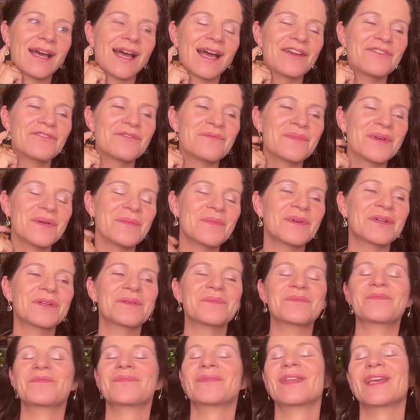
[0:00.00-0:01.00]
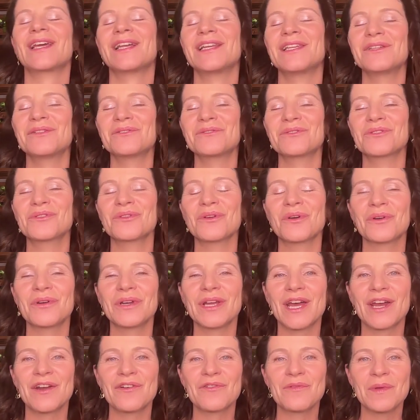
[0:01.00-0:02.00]
I remember a little
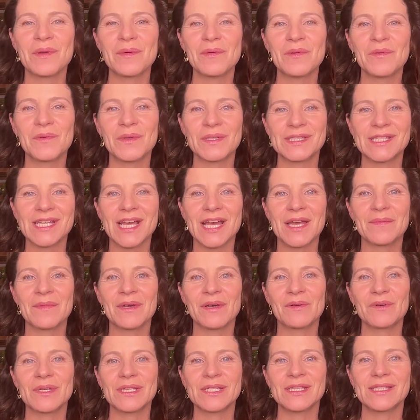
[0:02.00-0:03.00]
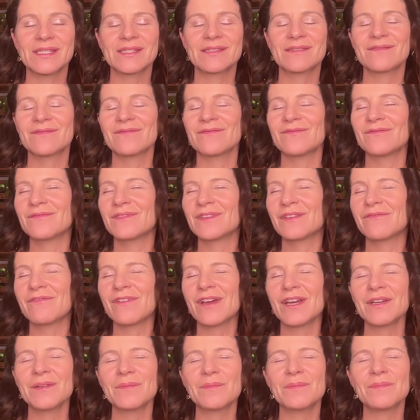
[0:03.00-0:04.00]
story. I remember one time I was the
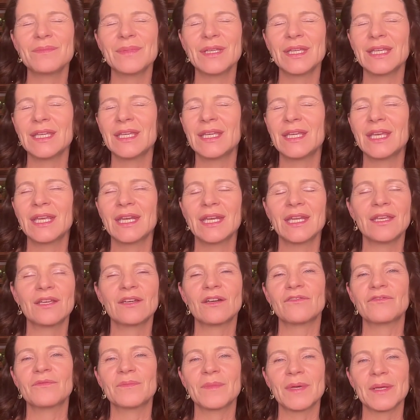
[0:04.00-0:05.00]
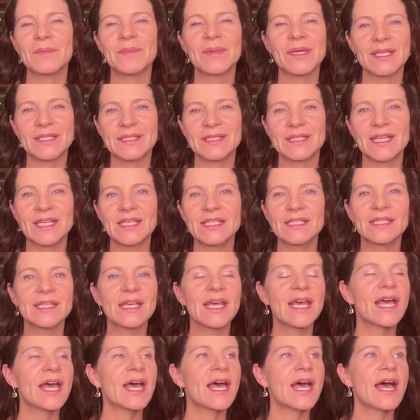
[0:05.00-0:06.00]
very beginning of my business.
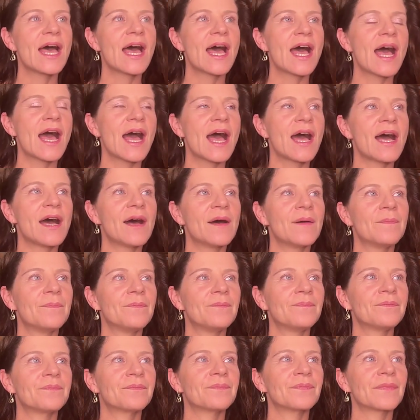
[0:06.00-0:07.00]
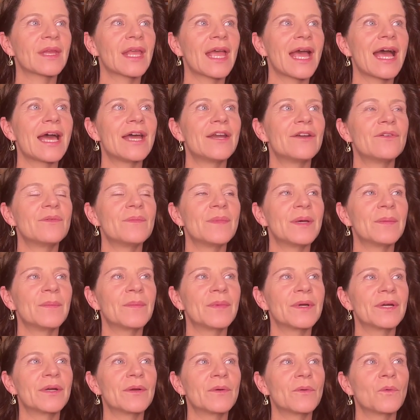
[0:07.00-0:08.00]
I
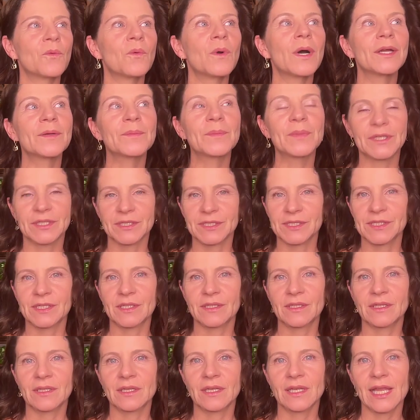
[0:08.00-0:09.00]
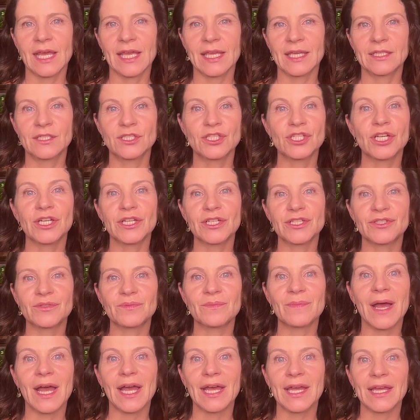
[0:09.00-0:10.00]
remember one person like
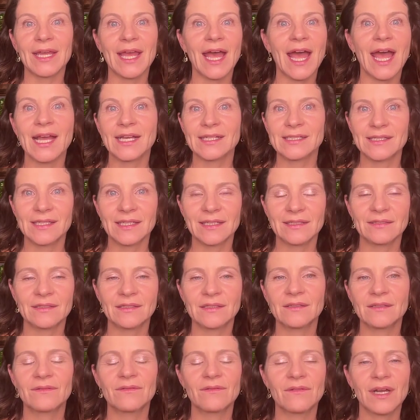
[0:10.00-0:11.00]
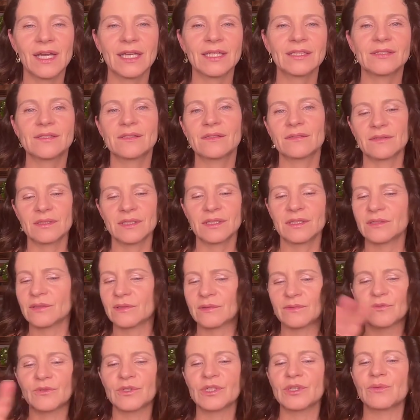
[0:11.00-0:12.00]
judge my accent, right? So
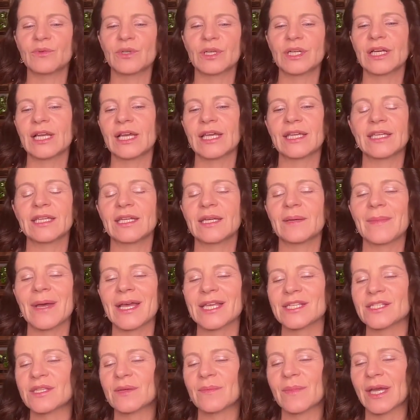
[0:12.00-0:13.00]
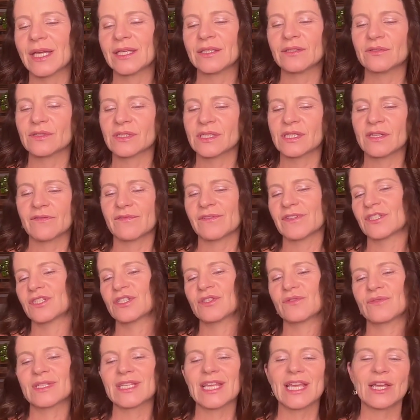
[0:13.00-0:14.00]
we were like in a mastermind or something.
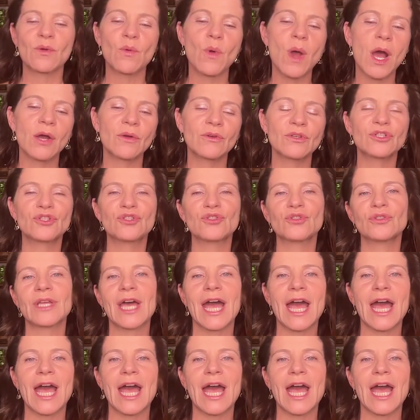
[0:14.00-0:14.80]
She was like, well, we should